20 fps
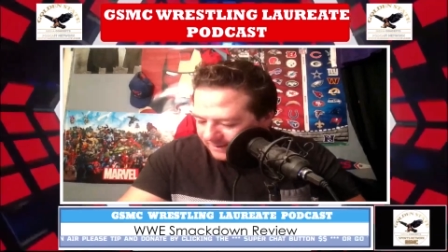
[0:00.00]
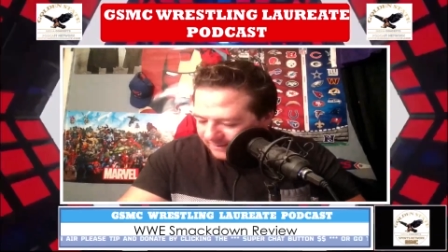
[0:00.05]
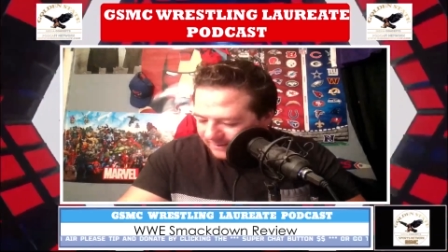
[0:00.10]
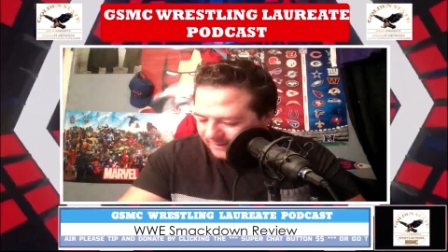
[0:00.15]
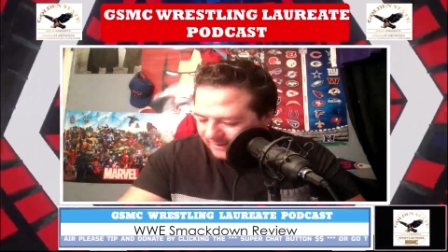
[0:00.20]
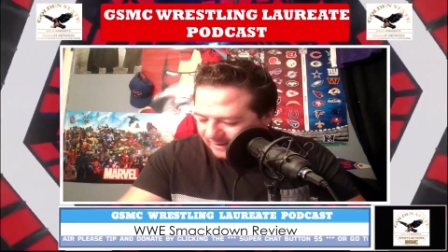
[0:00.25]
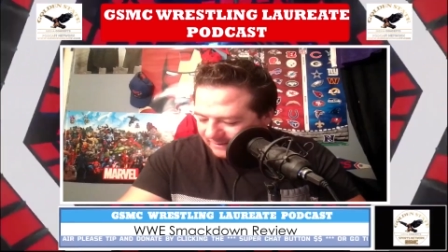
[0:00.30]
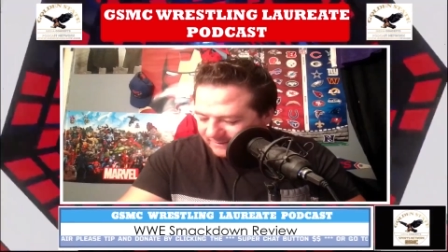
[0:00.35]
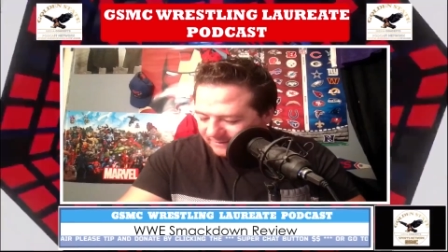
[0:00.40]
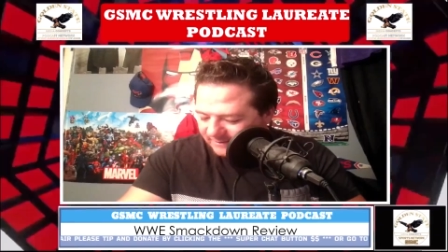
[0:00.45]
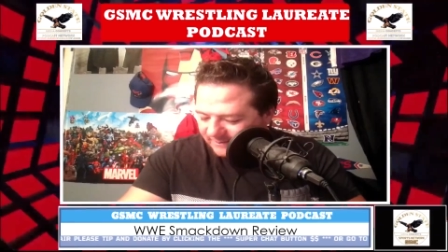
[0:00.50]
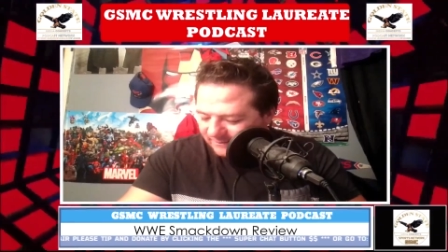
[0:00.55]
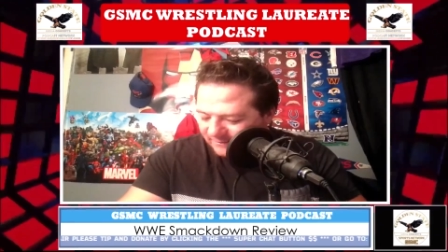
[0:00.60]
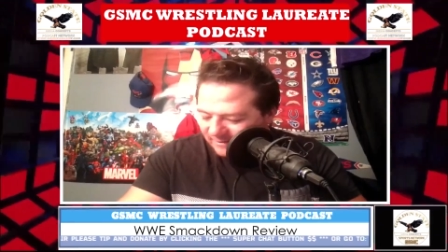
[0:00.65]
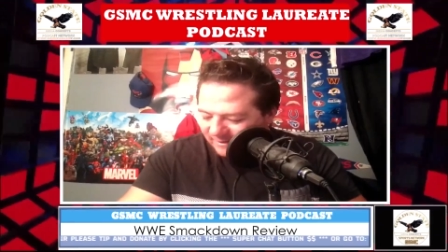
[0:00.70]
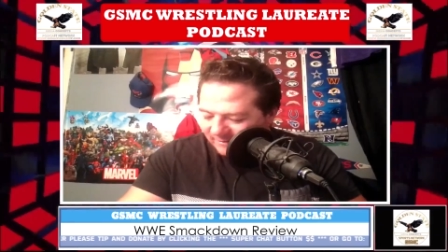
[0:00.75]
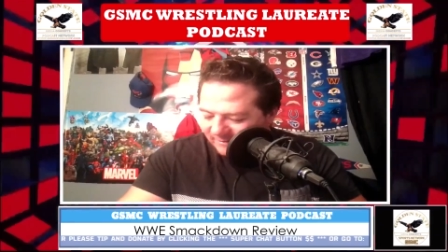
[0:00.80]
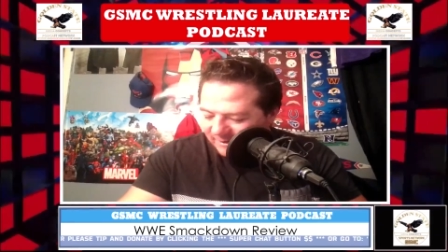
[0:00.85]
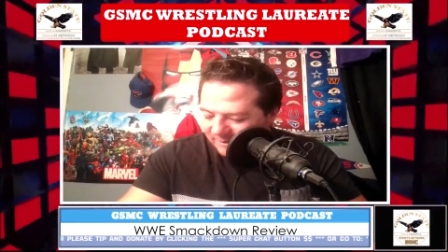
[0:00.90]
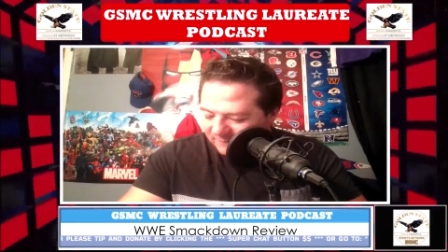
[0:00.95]
he gets it. So I
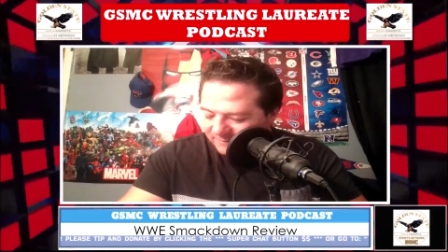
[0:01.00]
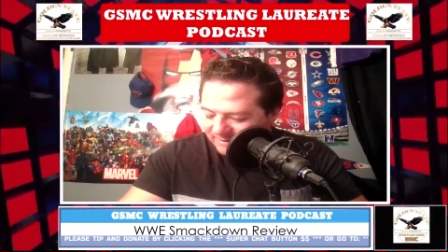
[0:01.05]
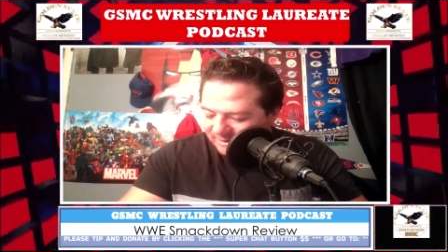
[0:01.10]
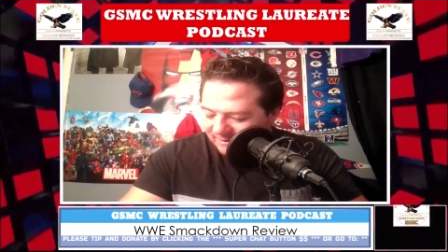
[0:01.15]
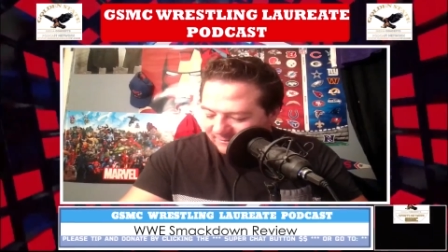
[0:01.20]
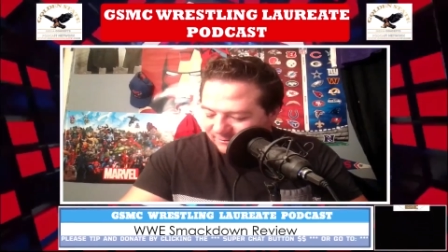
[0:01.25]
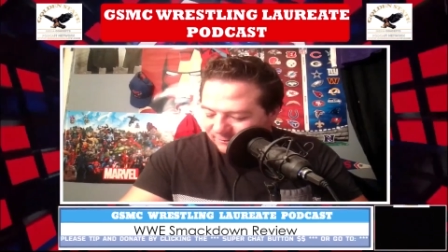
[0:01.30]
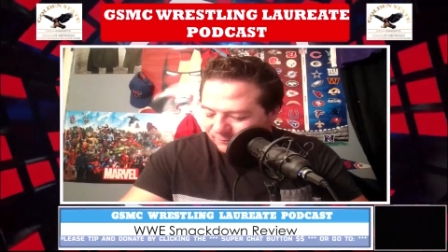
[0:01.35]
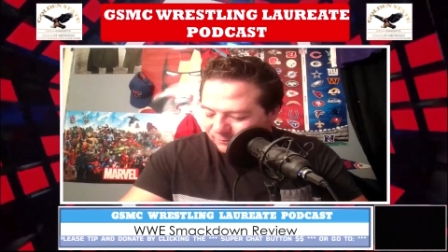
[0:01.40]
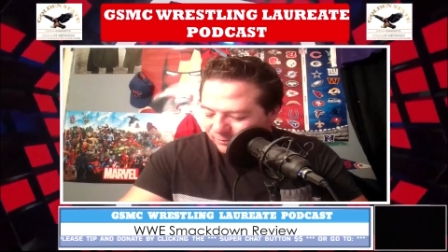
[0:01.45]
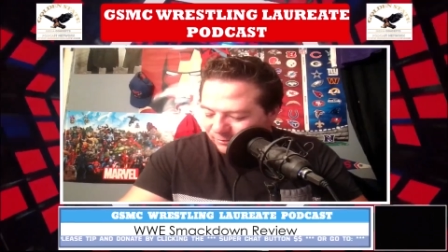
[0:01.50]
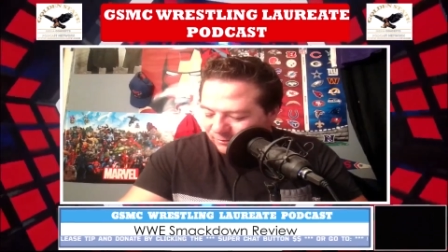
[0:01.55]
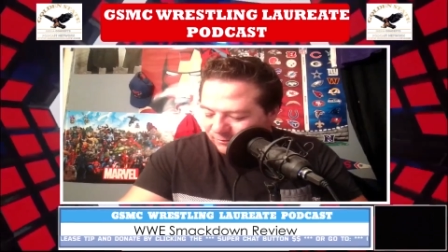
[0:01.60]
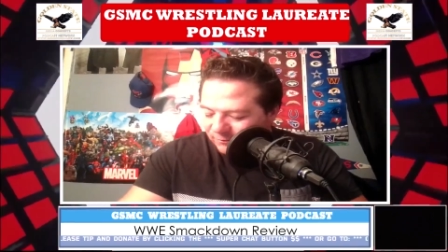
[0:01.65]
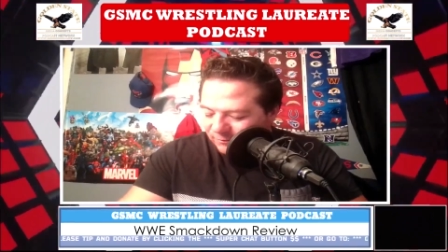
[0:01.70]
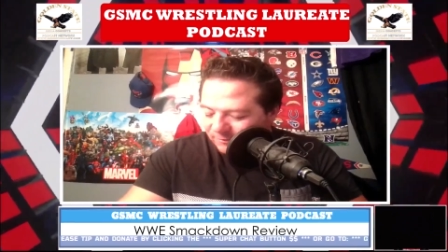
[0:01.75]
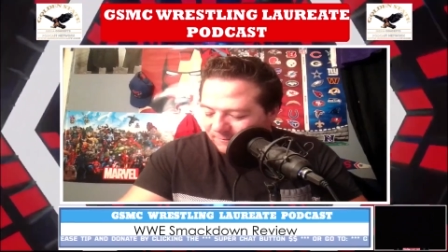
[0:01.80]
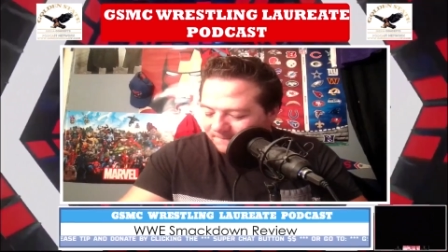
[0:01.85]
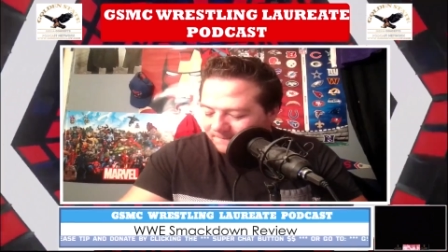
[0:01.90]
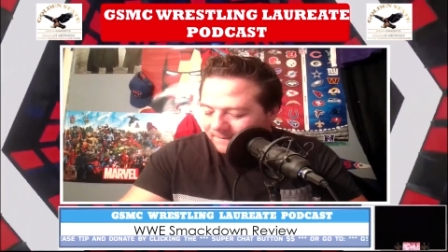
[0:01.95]
thought that was actually pretty
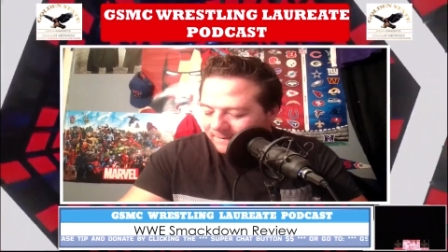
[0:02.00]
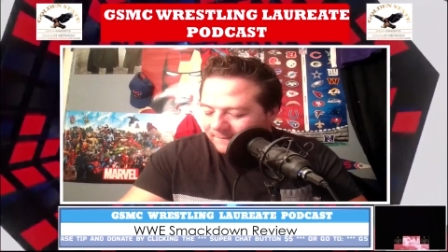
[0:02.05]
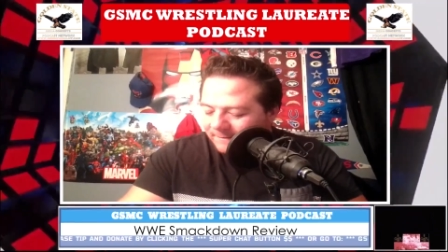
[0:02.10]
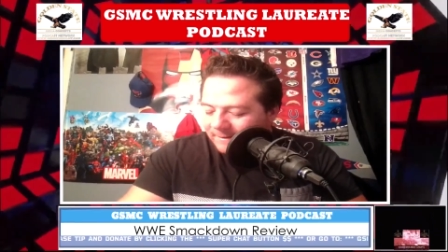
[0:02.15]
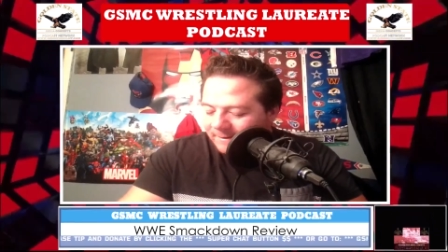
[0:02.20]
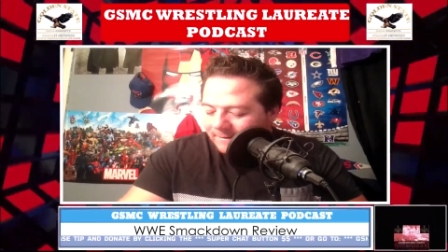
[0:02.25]
cool.